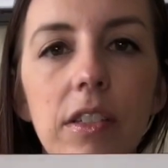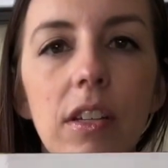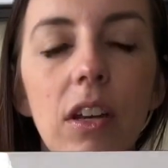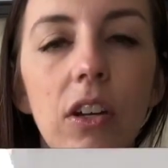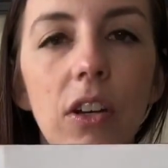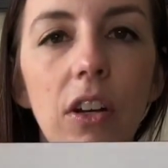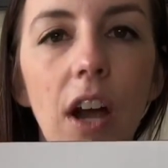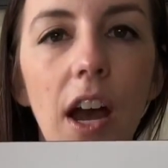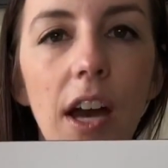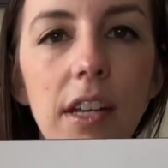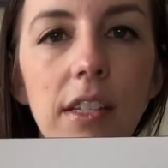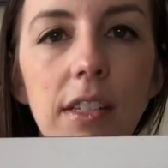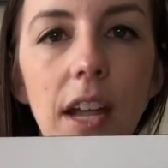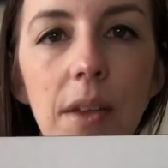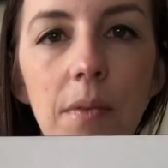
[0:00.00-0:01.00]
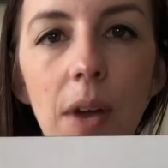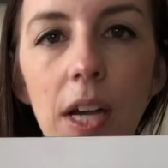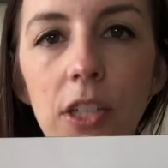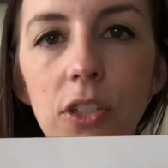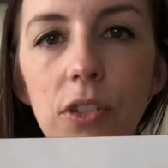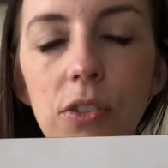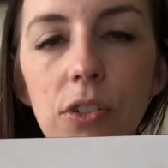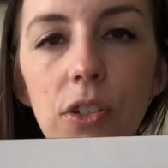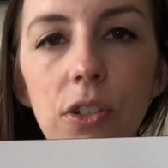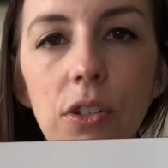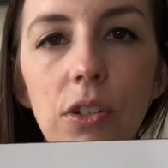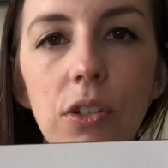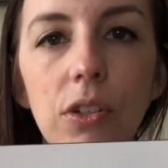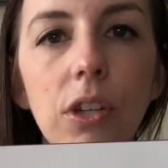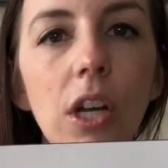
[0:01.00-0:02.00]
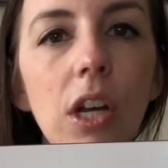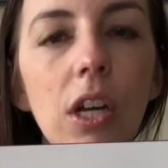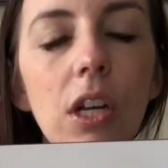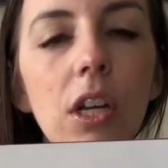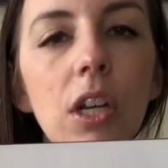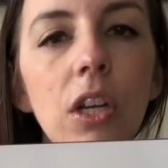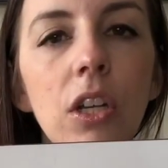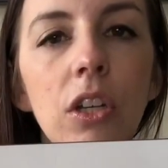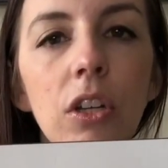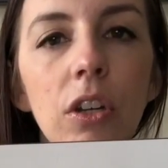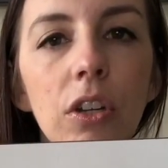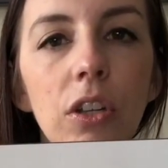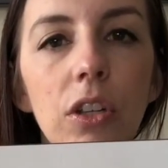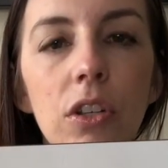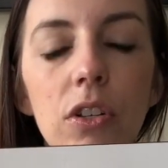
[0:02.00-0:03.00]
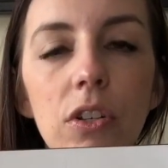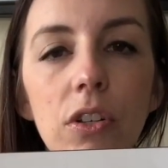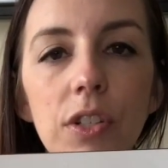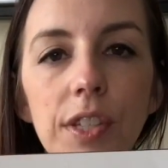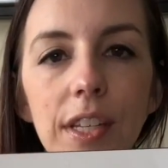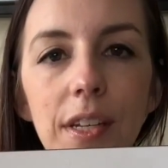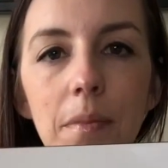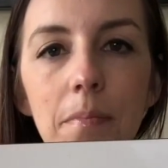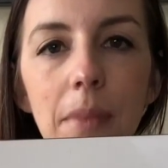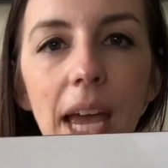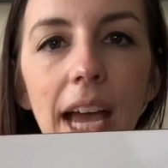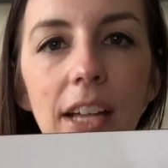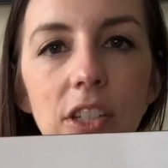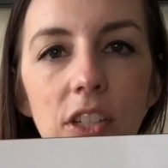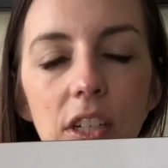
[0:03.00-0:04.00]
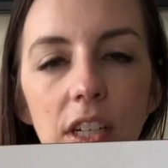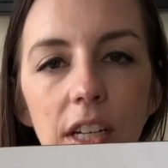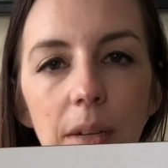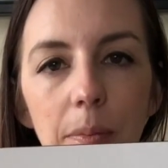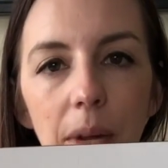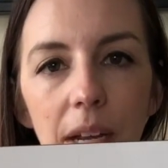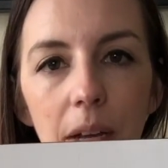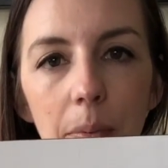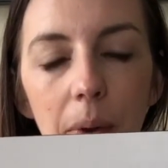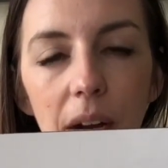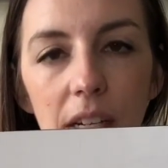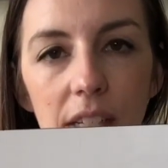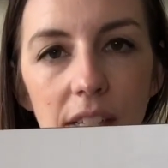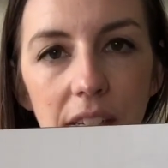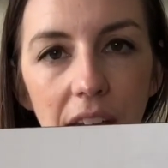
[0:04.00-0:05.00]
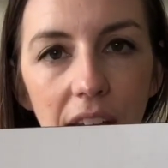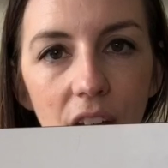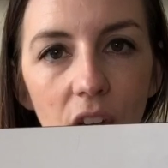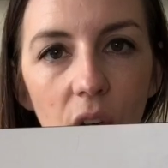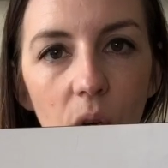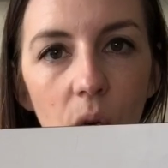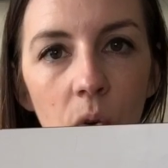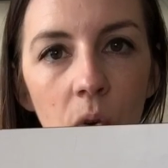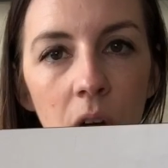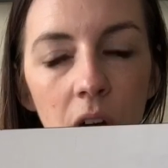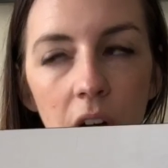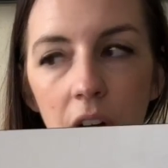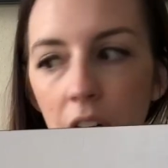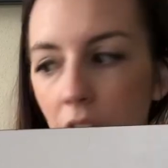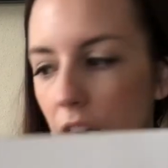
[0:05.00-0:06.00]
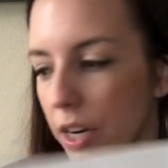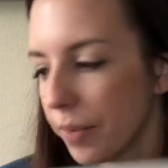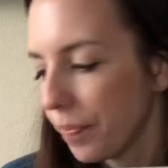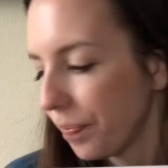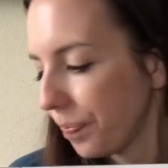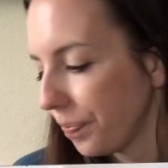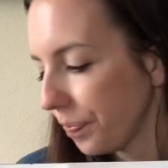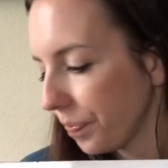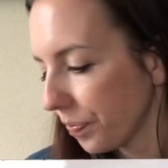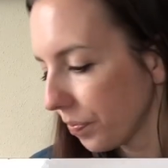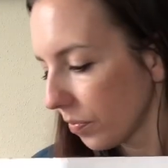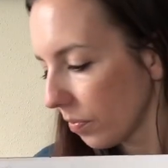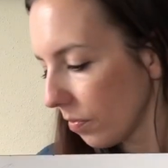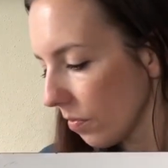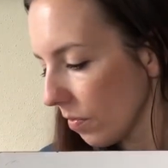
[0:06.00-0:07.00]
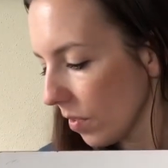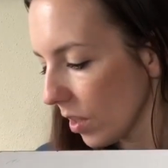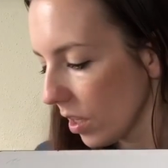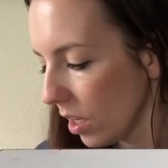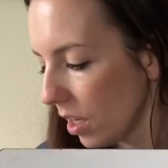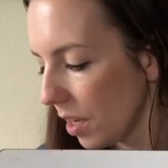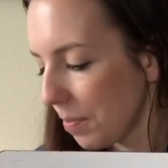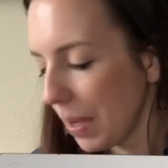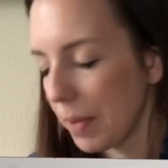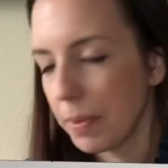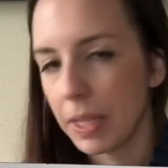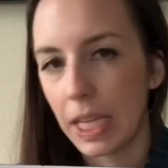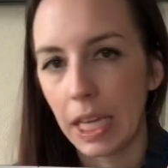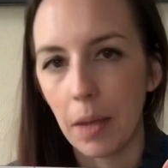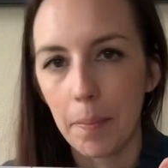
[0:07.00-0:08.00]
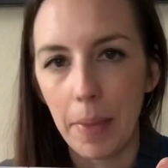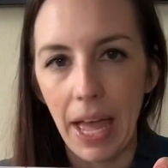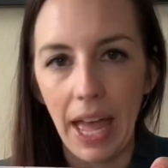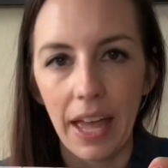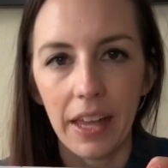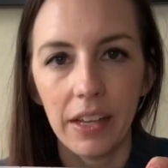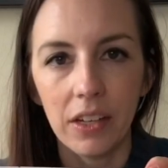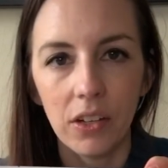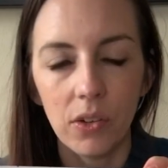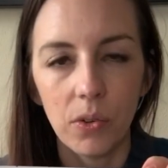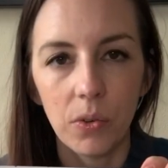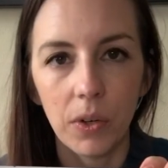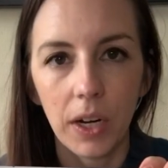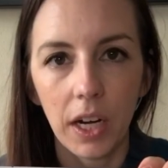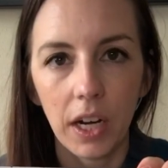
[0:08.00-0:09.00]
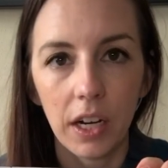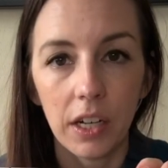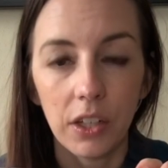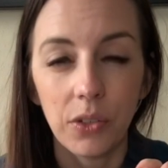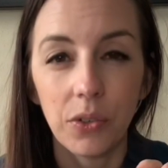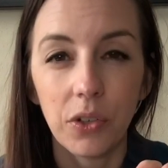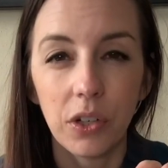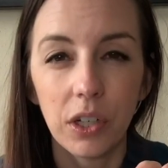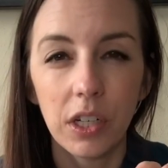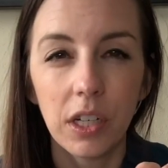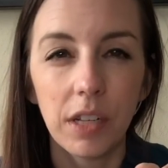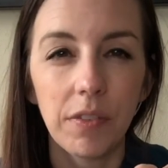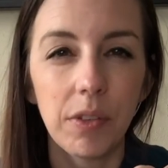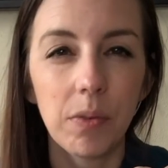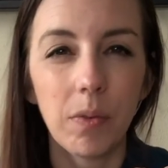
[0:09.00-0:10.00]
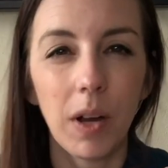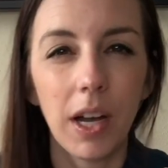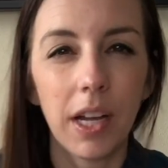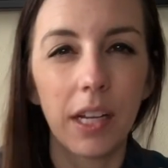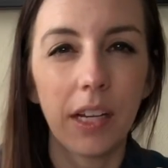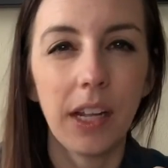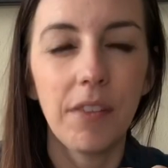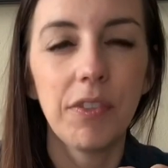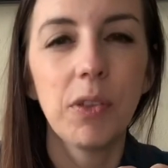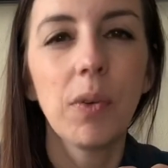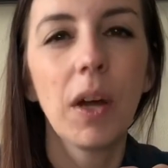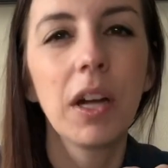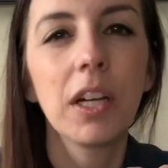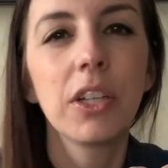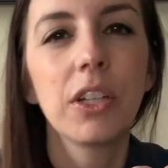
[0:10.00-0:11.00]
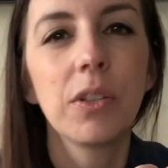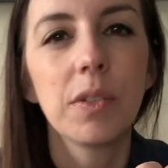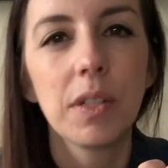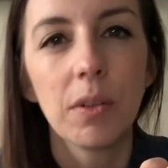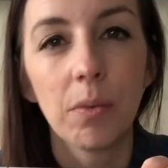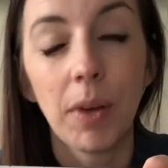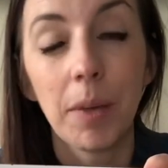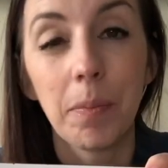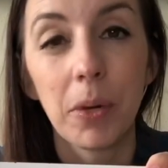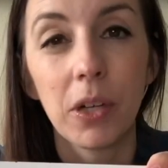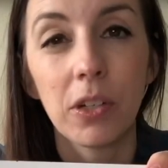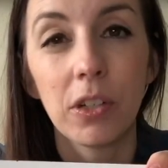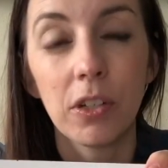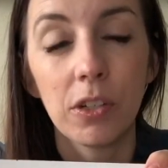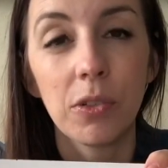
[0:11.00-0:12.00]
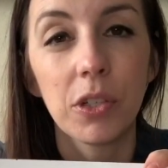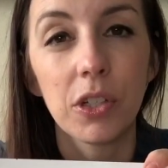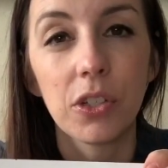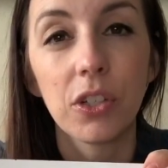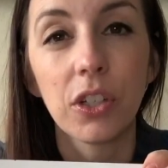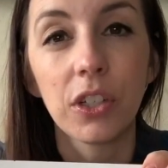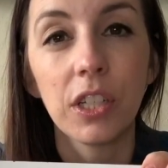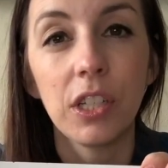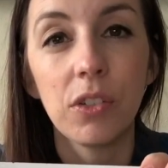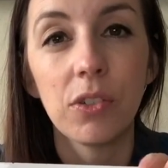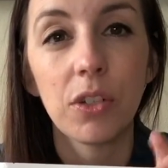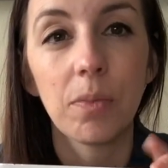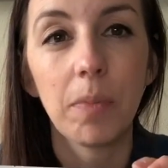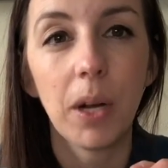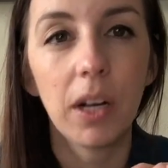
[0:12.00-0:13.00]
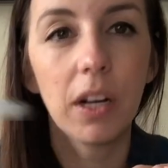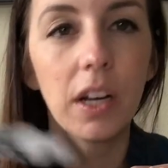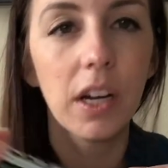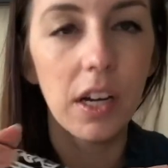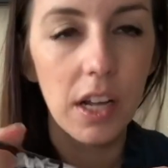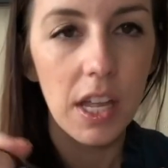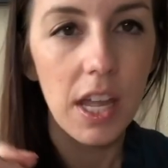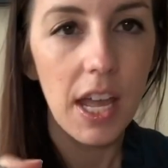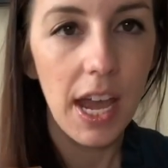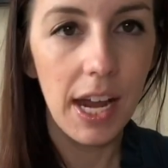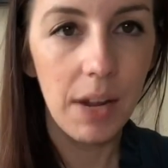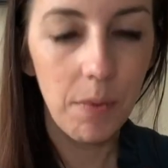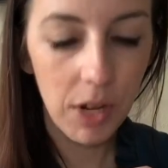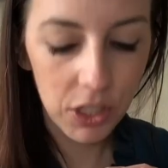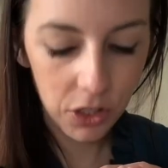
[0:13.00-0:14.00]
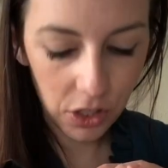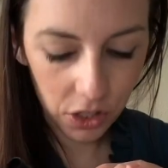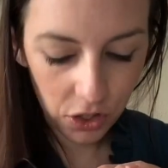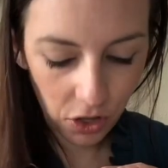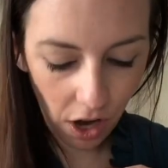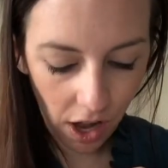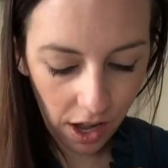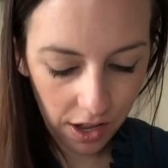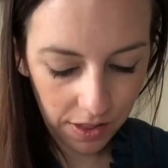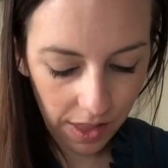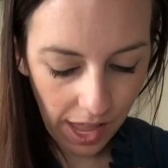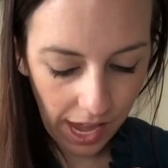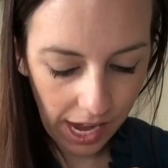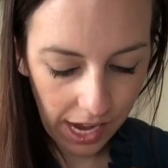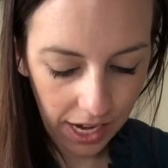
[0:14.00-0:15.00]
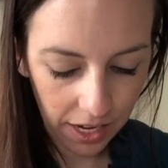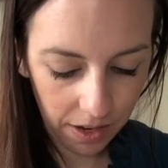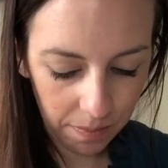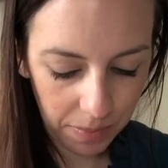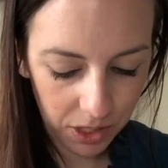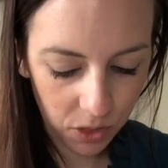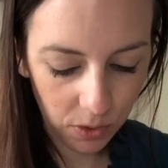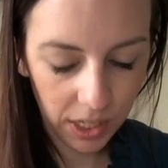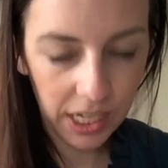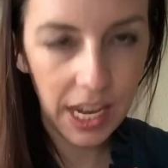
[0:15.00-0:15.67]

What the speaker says: across, I want you to use an imaginary break apart stick, or maybe like a pen, or you could, if you want, if you are using a whiteboard, you can certainly use your marker. And I want you to draw a line between